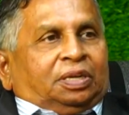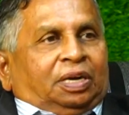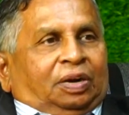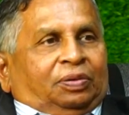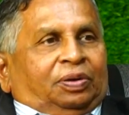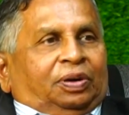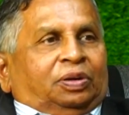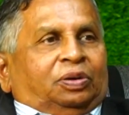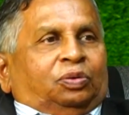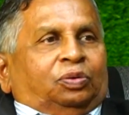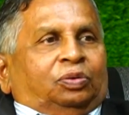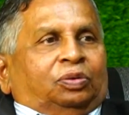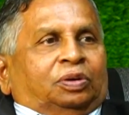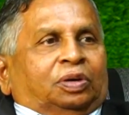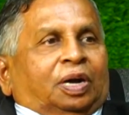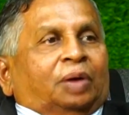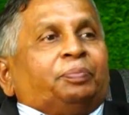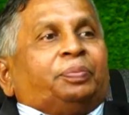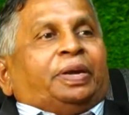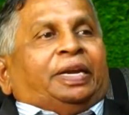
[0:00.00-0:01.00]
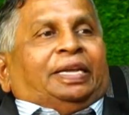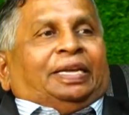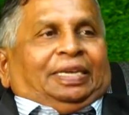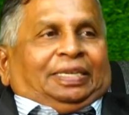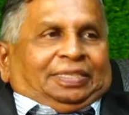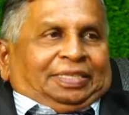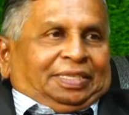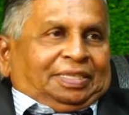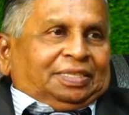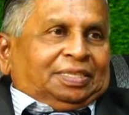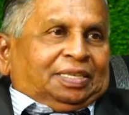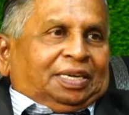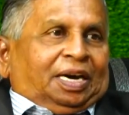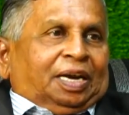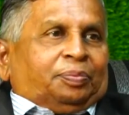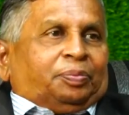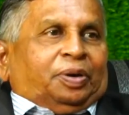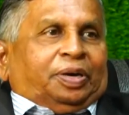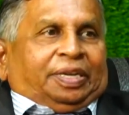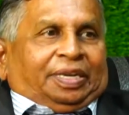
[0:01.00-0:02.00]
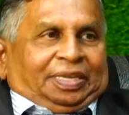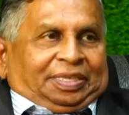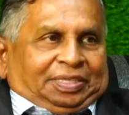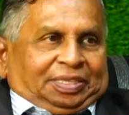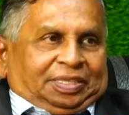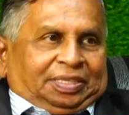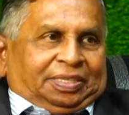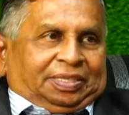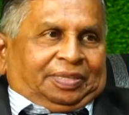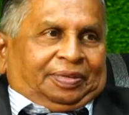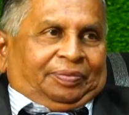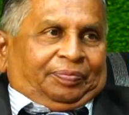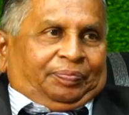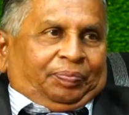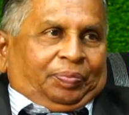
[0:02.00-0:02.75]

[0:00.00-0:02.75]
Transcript: covered to company cases, corporate cases.